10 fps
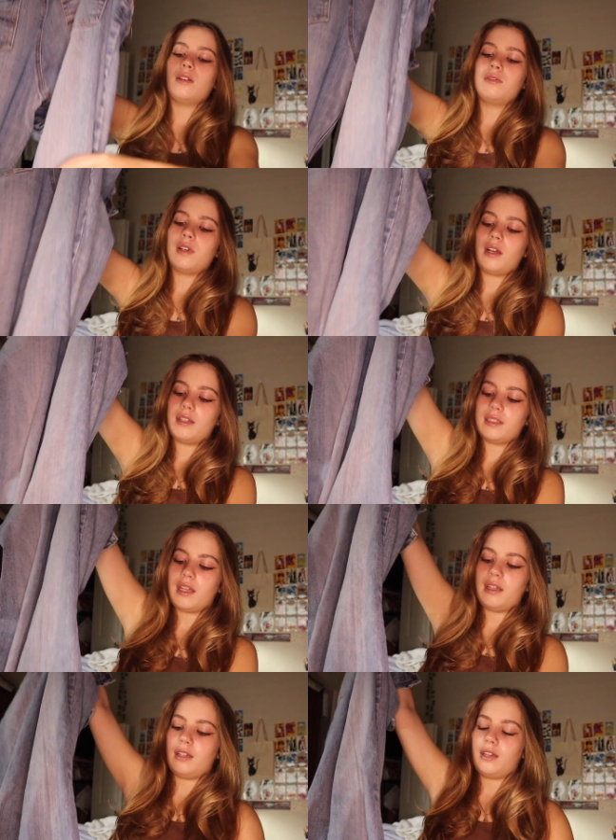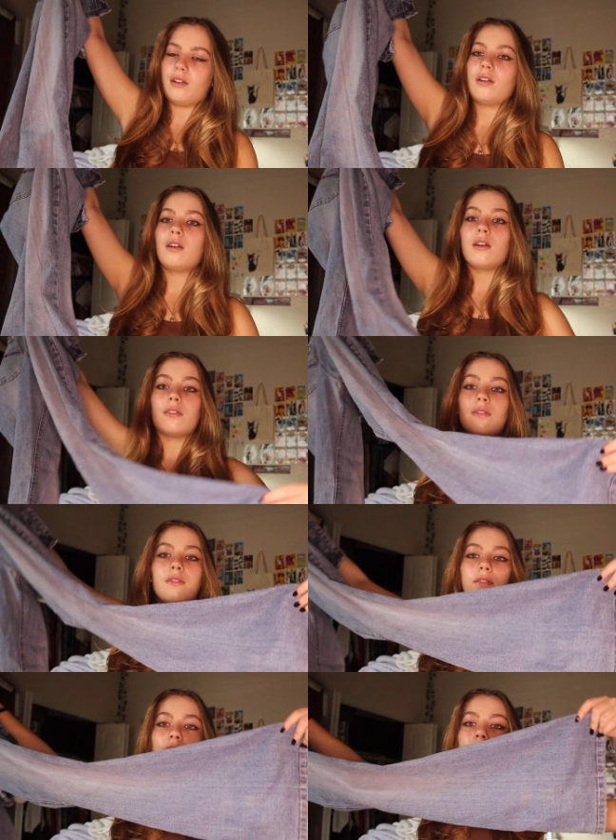low rise and they are
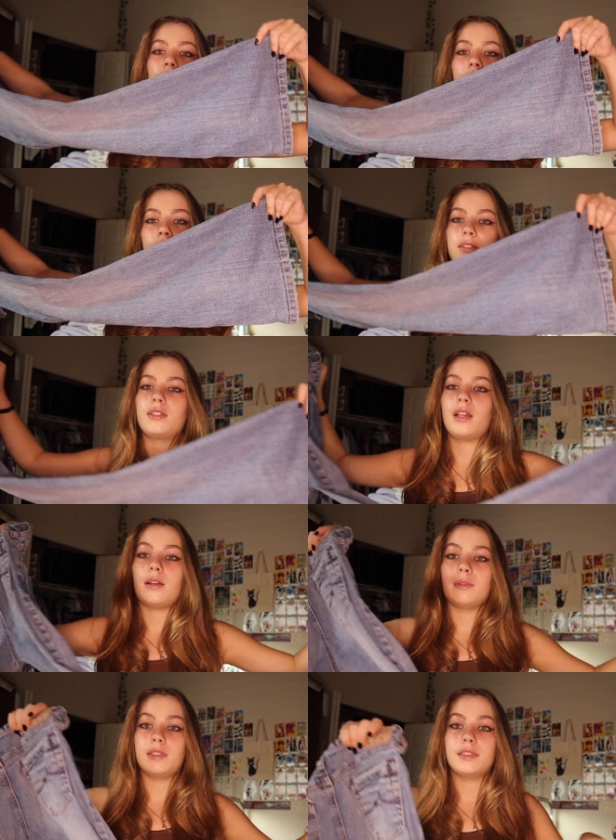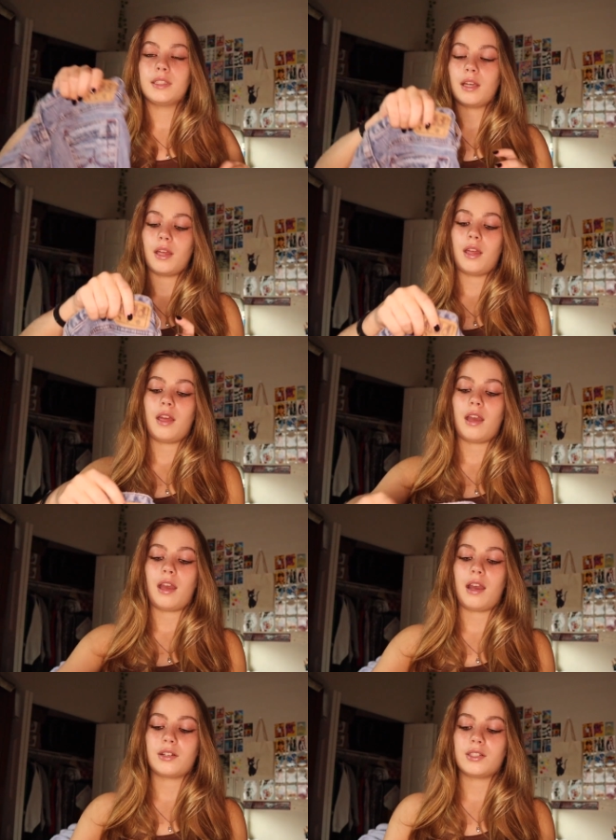flared, so that was
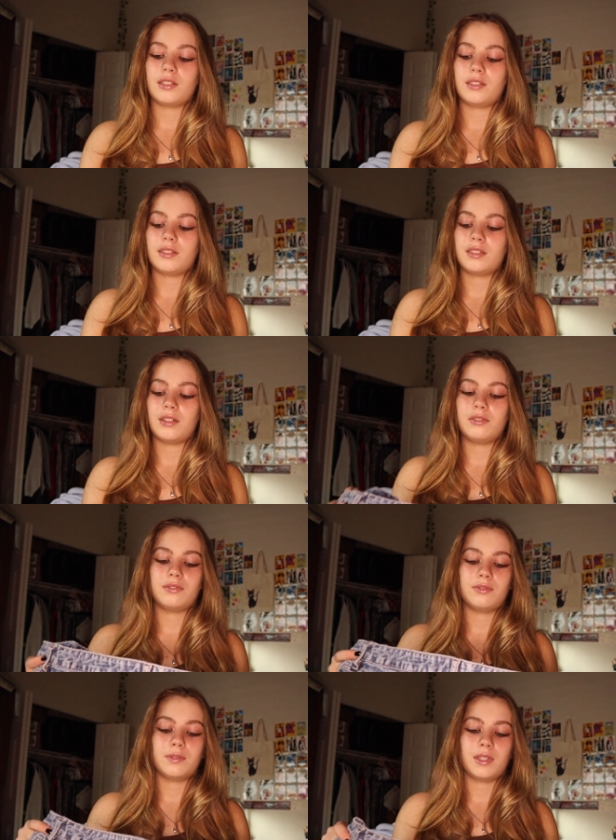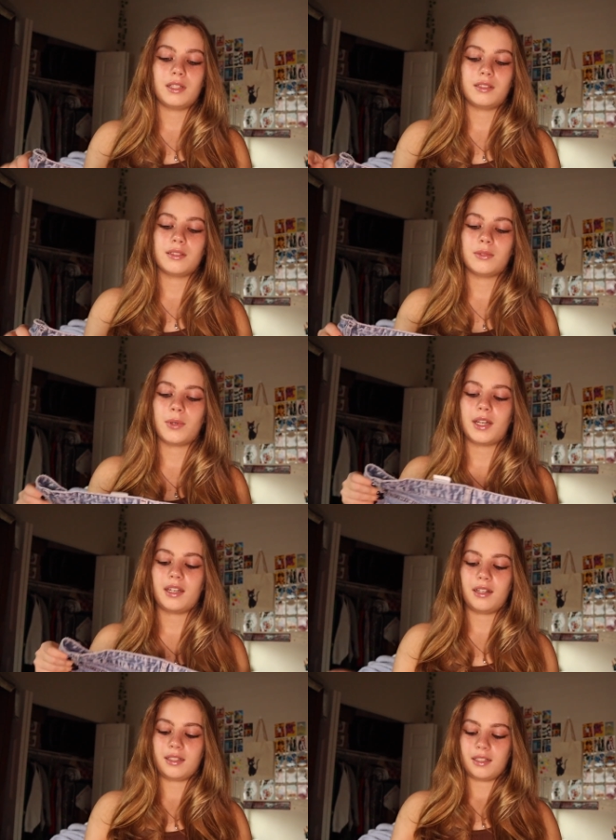Actually, so freaking
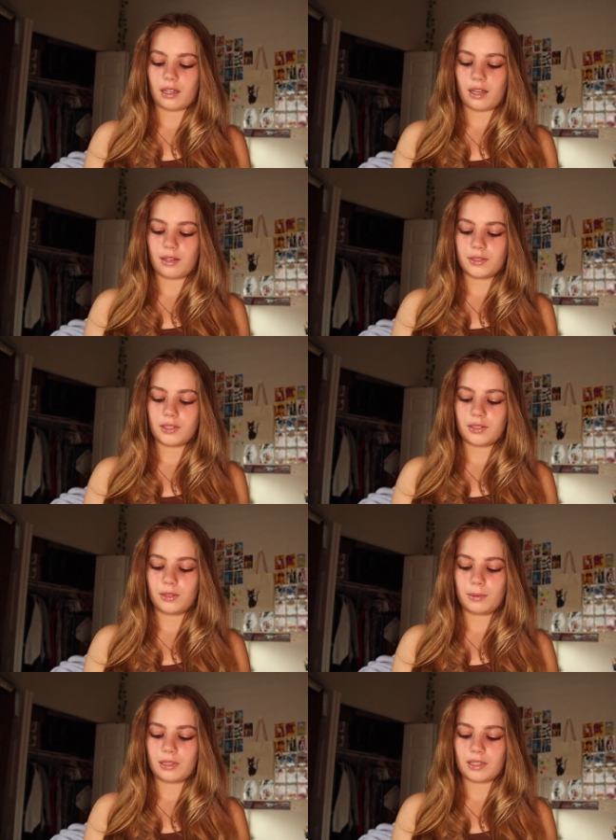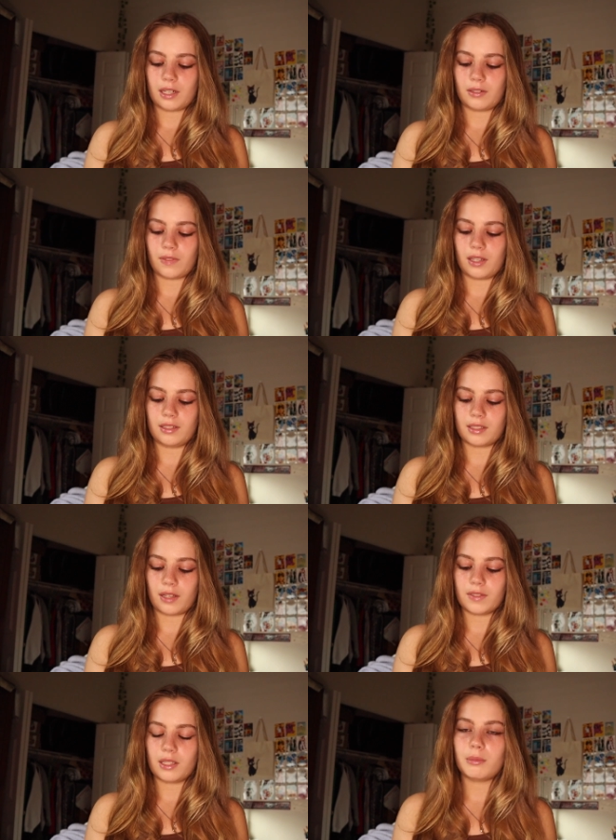swagged. I was just super excited to find these because
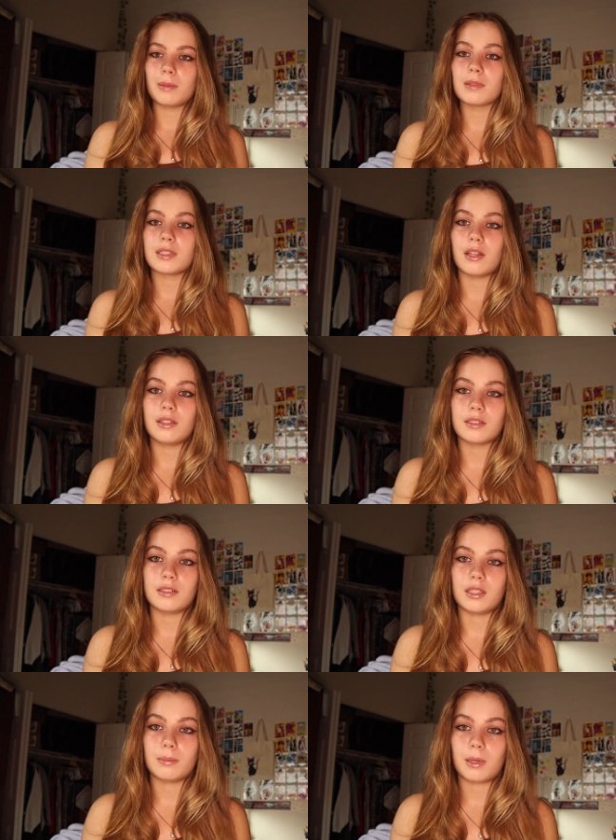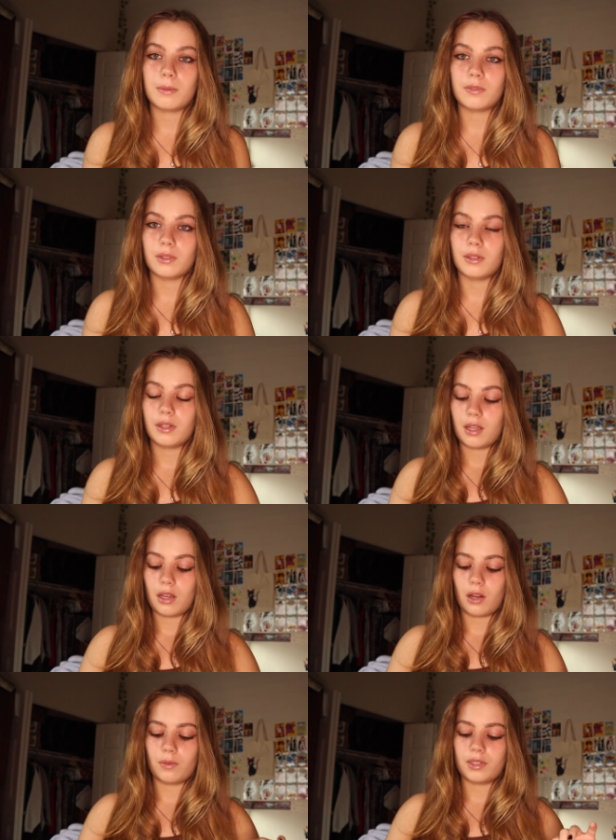I've seen people sell these on Depop for
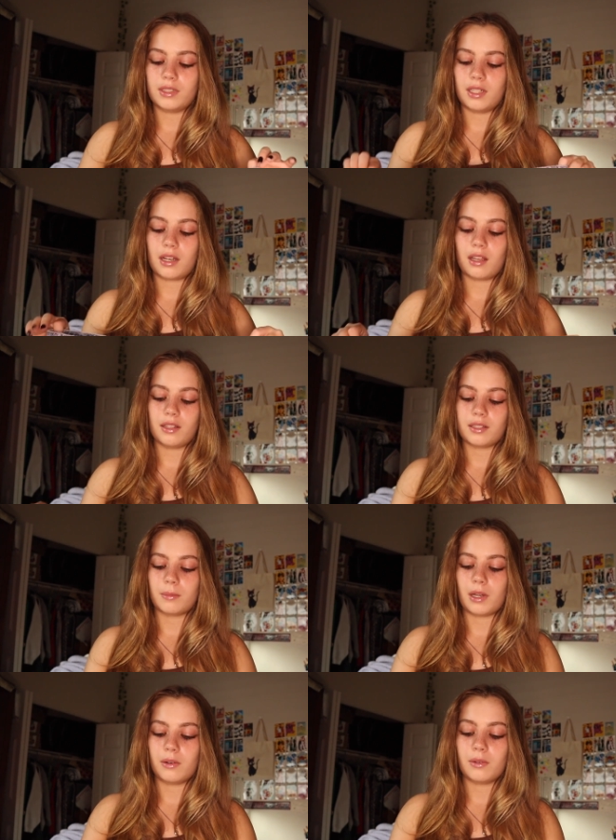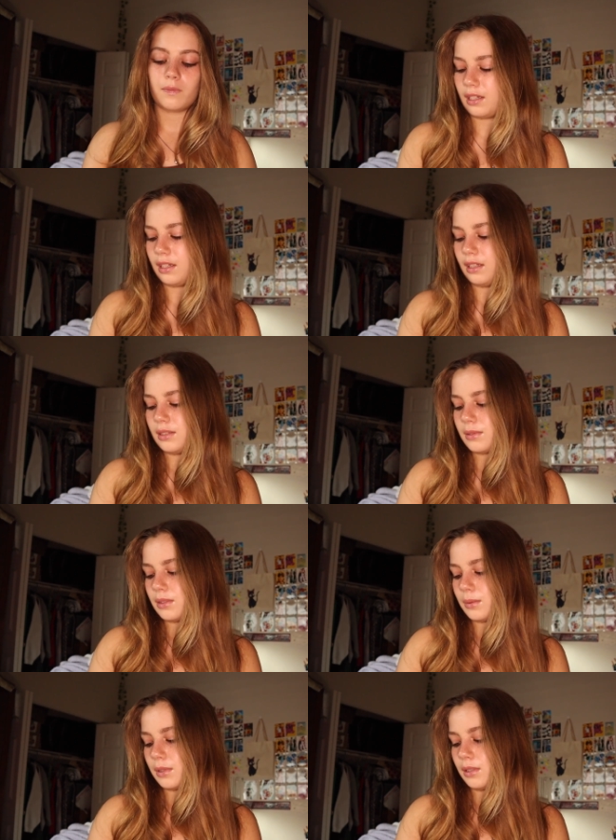a ridiculous amount. And these
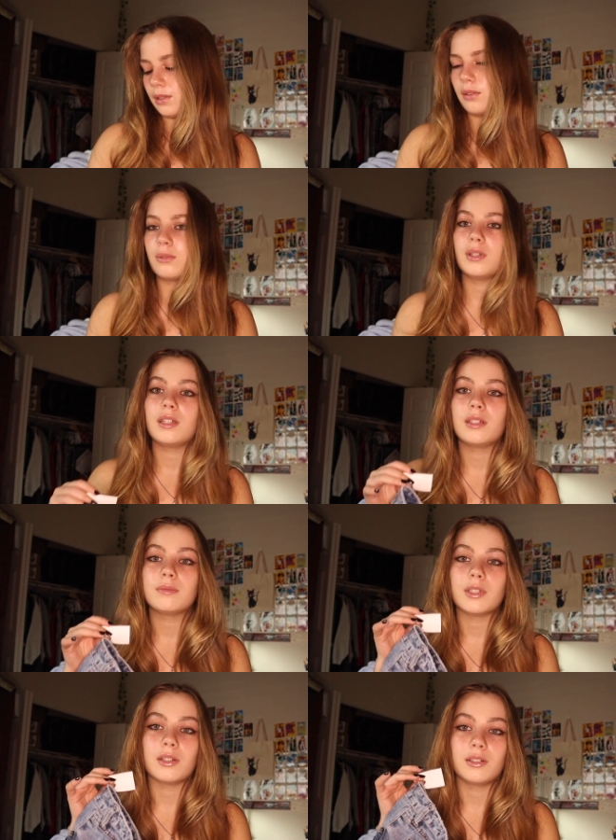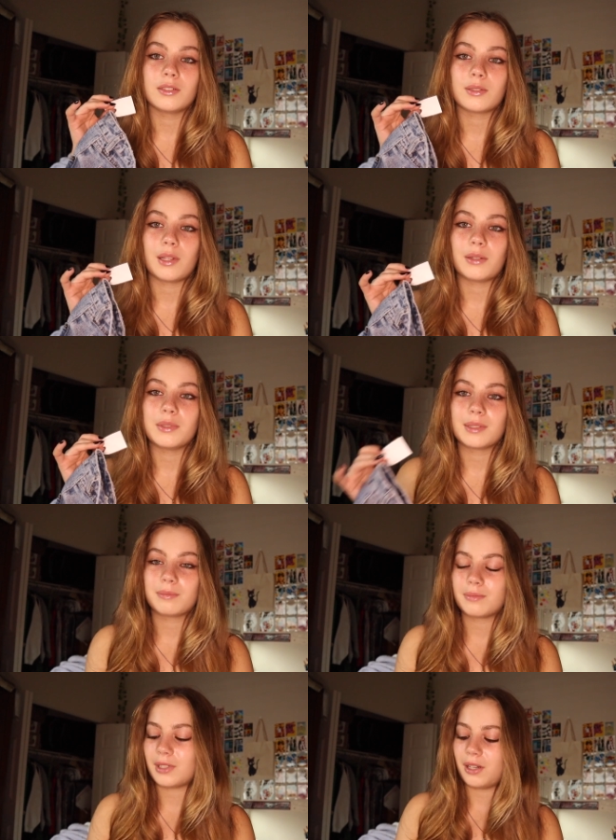ones were $3, so that was
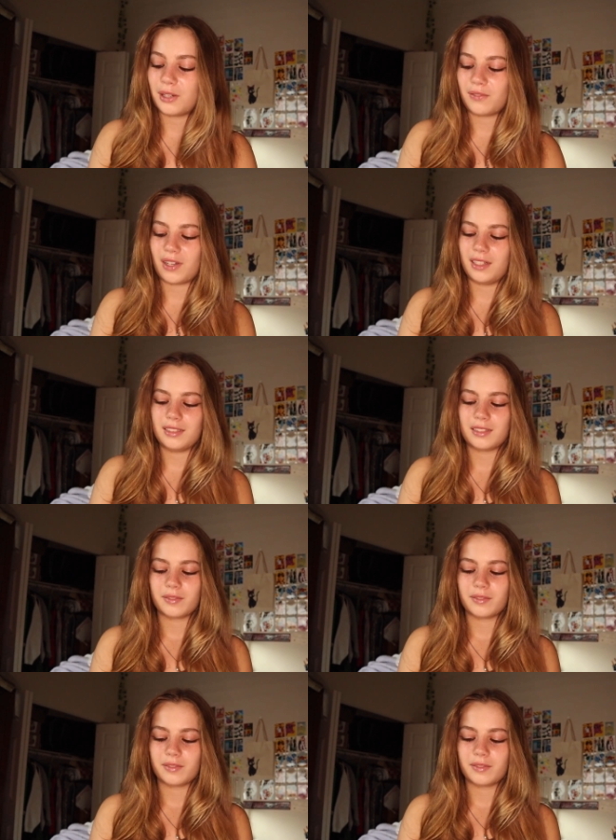a good find.